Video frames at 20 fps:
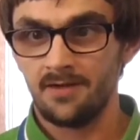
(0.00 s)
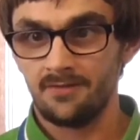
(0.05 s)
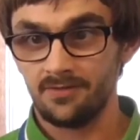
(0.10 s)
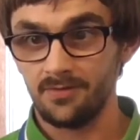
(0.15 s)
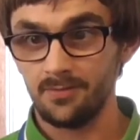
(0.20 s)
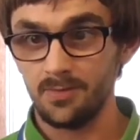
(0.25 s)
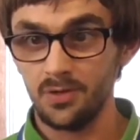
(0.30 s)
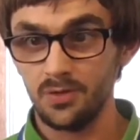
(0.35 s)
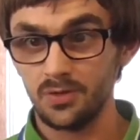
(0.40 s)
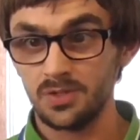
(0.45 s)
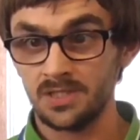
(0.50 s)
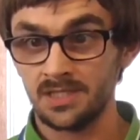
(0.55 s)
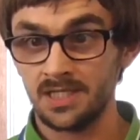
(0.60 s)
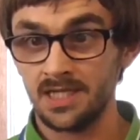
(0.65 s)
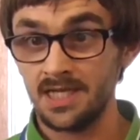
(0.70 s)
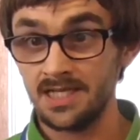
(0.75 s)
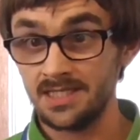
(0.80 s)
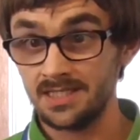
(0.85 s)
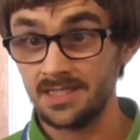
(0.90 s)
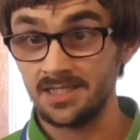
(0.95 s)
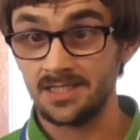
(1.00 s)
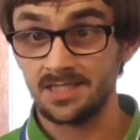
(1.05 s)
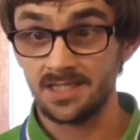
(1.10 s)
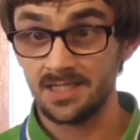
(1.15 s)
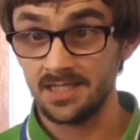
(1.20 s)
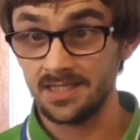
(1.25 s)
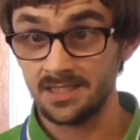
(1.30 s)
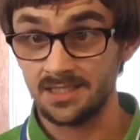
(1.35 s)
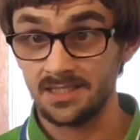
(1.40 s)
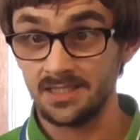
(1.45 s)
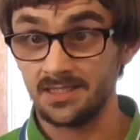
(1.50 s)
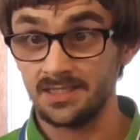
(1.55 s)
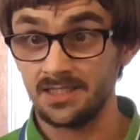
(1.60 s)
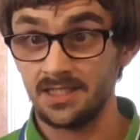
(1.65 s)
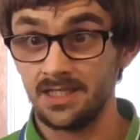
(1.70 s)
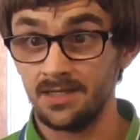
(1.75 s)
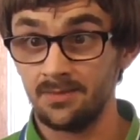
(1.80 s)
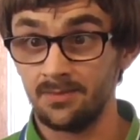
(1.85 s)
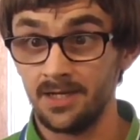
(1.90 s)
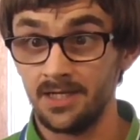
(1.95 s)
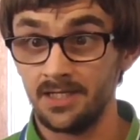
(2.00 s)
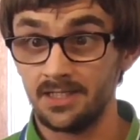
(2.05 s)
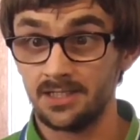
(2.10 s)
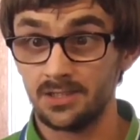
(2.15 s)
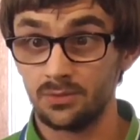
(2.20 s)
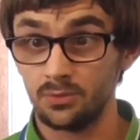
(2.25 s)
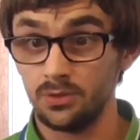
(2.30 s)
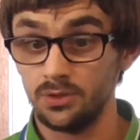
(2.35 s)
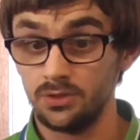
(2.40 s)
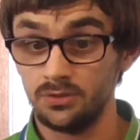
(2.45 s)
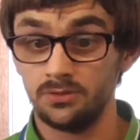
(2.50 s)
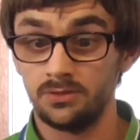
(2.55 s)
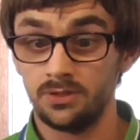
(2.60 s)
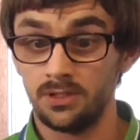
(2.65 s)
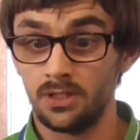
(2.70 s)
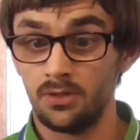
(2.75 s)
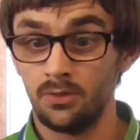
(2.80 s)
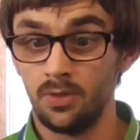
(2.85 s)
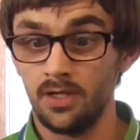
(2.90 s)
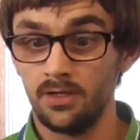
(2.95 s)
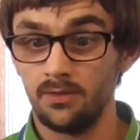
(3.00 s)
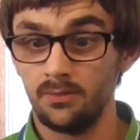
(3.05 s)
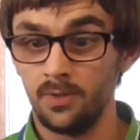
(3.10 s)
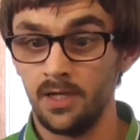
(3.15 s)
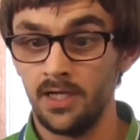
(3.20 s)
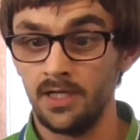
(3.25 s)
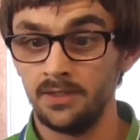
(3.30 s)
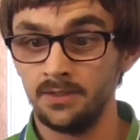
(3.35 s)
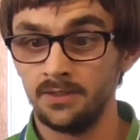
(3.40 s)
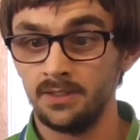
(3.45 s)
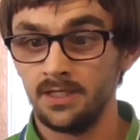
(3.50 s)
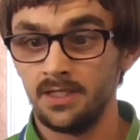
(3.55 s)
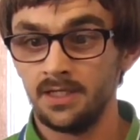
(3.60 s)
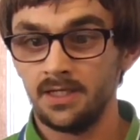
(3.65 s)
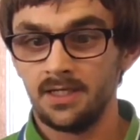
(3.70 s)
for most cases 16 gigabytes will do you quite well.